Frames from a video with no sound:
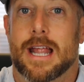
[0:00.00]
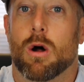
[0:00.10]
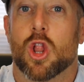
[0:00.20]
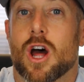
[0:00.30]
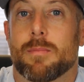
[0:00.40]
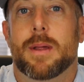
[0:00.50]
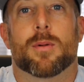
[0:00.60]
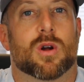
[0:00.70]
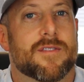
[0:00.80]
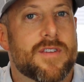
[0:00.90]
Now, a lot of
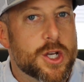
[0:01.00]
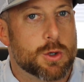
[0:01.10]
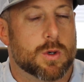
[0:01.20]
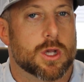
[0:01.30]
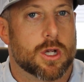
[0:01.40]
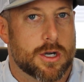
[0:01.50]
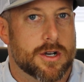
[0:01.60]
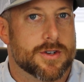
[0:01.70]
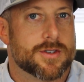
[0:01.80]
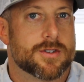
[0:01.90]
people are visual
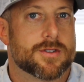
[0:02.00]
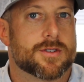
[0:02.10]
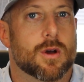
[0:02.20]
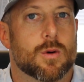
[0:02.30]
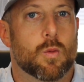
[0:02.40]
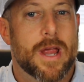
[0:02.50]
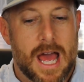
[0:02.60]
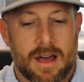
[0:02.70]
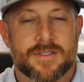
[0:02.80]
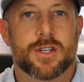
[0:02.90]
learners, so we
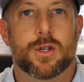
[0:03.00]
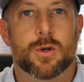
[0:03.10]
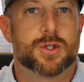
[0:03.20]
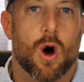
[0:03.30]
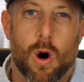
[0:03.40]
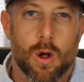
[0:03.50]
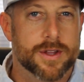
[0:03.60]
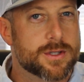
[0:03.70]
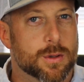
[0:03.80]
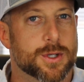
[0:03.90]
have to use all
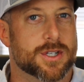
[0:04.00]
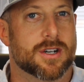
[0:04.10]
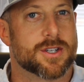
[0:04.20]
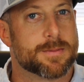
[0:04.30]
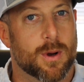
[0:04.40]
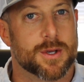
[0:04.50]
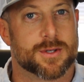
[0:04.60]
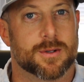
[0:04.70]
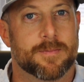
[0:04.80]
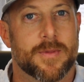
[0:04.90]
the tools at our
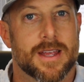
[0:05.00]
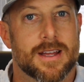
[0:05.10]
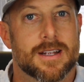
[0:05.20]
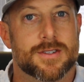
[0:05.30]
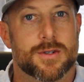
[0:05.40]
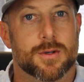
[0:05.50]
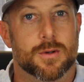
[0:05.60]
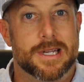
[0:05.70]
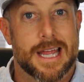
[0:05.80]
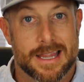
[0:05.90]
disposal
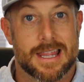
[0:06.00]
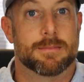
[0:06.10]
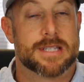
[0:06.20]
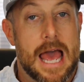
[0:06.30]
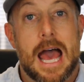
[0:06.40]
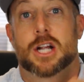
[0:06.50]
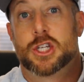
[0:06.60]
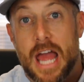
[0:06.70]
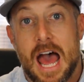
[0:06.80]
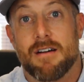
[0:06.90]
to get them to
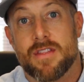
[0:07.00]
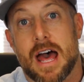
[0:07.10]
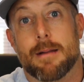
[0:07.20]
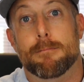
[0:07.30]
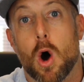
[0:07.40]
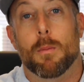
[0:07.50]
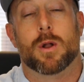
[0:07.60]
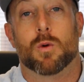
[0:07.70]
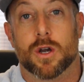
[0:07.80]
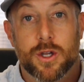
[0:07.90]
actually have that
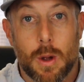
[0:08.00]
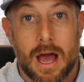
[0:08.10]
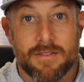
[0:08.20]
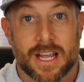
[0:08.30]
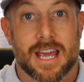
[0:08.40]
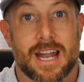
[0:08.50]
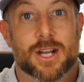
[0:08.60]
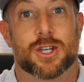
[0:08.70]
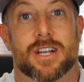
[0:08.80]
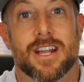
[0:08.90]
moment where you have the
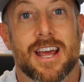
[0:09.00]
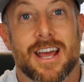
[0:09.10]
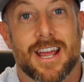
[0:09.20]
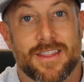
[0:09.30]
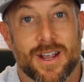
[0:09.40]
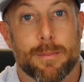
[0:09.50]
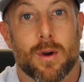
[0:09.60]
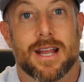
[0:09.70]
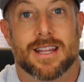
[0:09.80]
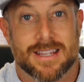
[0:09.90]
connection in their
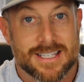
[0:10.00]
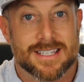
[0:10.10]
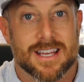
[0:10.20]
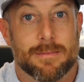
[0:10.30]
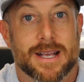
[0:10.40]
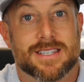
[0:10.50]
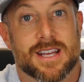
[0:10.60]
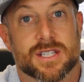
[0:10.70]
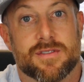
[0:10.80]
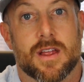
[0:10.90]
brain that this is going to make
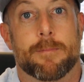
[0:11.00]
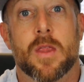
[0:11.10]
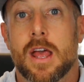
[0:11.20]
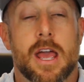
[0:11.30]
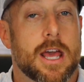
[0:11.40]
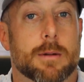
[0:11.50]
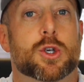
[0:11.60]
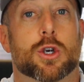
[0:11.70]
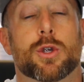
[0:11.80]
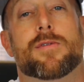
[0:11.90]
sense for them. I'm
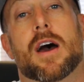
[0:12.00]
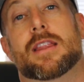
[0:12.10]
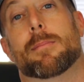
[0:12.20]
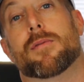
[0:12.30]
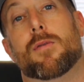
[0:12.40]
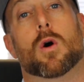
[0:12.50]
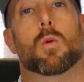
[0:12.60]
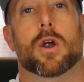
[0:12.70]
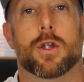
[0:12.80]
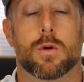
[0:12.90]
sure you've had that
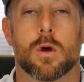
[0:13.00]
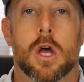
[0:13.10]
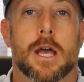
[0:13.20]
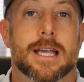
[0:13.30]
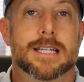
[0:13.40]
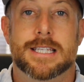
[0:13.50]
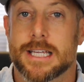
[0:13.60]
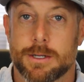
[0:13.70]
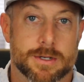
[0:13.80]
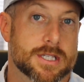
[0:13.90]
before, where you
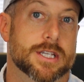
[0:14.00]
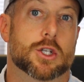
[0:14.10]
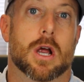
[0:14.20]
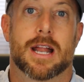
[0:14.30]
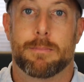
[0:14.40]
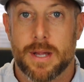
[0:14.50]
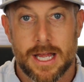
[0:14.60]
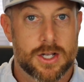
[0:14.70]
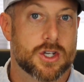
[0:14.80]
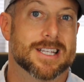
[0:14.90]
continuously try to
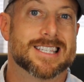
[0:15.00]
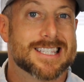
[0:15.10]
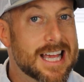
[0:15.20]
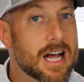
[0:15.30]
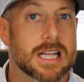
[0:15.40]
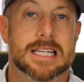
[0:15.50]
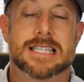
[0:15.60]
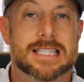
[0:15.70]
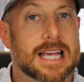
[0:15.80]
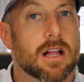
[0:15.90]
pitch and sell,
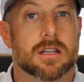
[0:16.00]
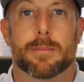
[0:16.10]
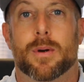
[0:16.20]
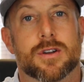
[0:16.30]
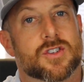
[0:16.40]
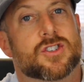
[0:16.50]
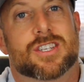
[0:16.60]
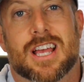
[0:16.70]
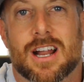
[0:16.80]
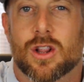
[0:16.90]
and the person's
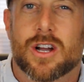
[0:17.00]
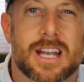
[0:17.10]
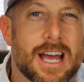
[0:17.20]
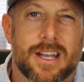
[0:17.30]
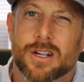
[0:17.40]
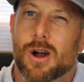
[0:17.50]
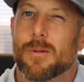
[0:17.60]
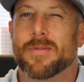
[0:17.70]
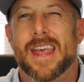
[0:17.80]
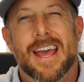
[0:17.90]
just kind of looking at you and
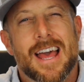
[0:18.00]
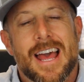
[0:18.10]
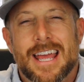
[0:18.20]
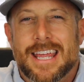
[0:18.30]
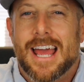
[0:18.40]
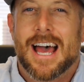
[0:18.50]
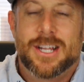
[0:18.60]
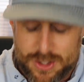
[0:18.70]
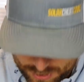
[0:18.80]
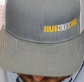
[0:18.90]
going, yeah,
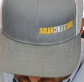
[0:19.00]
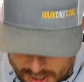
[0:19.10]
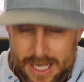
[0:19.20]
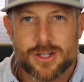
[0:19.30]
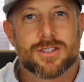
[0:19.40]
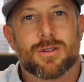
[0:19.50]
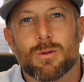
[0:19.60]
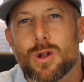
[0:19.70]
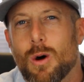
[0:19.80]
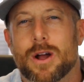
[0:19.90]
I just
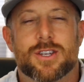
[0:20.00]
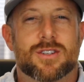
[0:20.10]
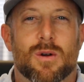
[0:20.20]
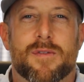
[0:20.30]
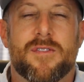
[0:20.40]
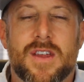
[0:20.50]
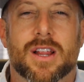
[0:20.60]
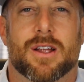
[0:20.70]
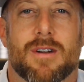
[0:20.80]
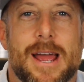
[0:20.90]
don't know, I just don't
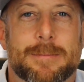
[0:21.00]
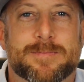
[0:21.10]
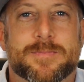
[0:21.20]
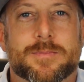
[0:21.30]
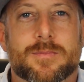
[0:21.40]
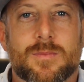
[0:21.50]
feel it, right?